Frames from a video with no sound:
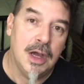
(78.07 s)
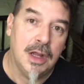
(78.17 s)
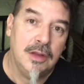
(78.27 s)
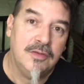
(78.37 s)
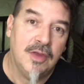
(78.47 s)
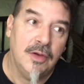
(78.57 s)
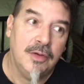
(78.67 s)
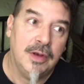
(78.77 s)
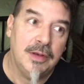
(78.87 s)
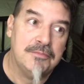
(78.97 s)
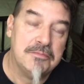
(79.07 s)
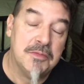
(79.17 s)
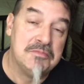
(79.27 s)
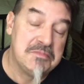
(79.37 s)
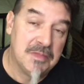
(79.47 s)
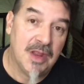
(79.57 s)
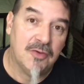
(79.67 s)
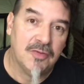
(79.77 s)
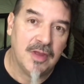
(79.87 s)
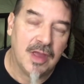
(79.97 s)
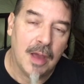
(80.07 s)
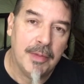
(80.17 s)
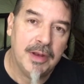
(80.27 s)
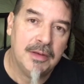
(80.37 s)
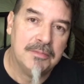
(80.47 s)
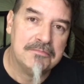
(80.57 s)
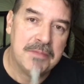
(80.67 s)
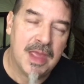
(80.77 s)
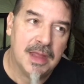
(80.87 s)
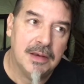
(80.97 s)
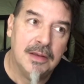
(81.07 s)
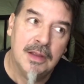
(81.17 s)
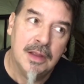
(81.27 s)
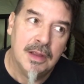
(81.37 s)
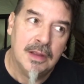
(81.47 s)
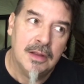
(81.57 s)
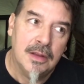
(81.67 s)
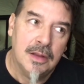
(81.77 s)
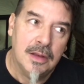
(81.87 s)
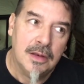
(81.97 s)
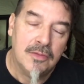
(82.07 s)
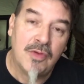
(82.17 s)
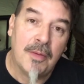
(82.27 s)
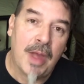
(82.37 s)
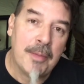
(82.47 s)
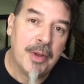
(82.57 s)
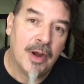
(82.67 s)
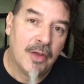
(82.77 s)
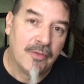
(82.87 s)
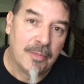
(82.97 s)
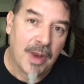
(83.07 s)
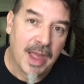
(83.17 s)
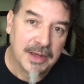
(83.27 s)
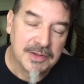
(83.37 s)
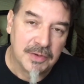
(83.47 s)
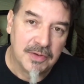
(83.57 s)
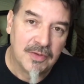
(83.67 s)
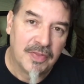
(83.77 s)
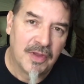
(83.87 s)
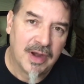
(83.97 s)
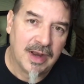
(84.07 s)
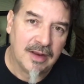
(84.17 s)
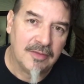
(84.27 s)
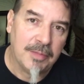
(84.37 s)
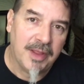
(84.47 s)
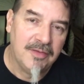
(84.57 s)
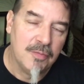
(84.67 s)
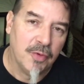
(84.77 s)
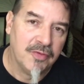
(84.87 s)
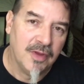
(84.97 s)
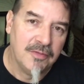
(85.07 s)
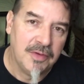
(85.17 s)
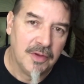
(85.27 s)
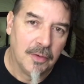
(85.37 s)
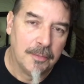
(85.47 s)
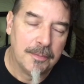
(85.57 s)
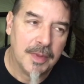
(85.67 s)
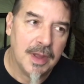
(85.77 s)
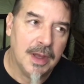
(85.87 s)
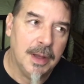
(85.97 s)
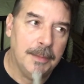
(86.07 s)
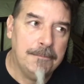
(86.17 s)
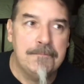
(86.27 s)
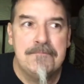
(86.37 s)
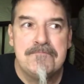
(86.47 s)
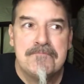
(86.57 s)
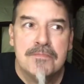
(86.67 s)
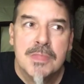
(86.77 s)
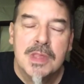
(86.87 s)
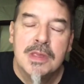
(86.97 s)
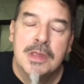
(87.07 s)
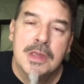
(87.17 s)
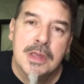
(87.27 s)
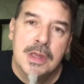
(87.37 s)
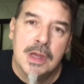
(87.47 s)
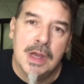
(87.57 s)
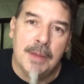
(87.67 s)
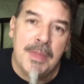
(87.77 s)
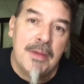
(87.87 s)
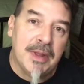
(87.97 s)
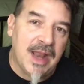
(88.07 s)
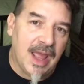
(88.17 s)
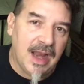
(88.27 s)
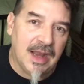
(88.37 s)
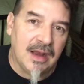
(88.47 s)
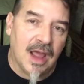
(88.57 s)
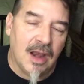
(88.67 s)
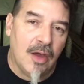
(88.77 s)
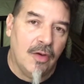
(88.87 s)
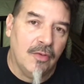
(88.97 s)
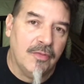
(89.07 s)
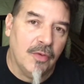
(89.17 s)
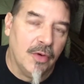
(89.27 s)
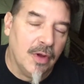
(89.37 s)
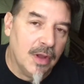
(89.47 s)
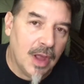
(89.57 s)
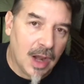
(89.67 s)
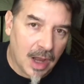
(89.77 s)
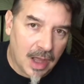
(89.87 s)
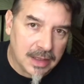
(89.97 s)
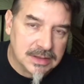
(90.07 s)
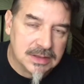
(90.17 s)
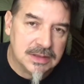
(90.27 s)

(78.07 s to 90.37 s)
So, interesting comment. And so I put a long reply to it, so I thought I'd explain some more stuff here. Me and my dad hadn't got along for a lot.